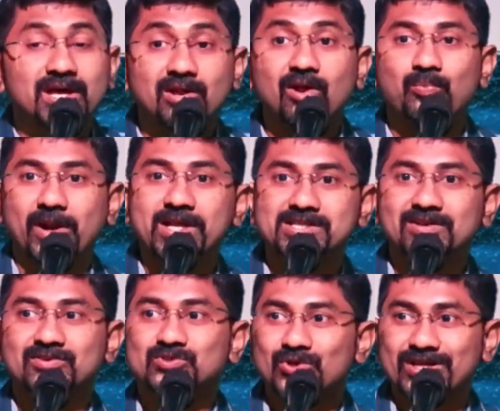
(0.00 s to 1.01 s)
they're all
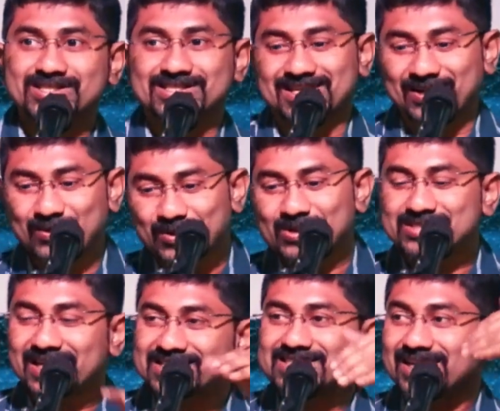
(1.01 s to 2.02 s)
praising Judas Iscariot
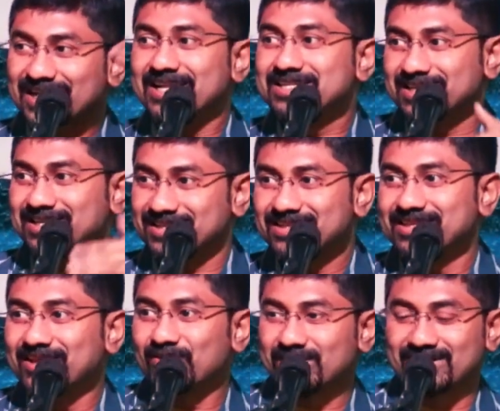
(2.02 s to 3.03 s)
because that's the culture
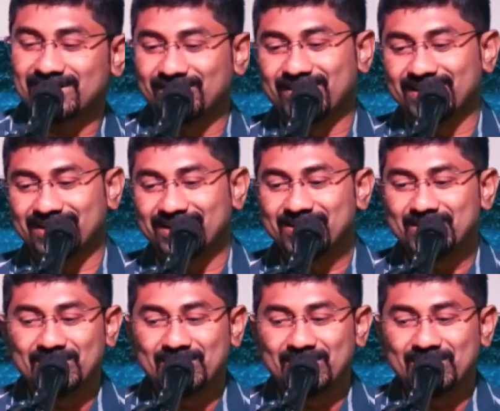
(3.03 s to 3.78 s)
they were living in.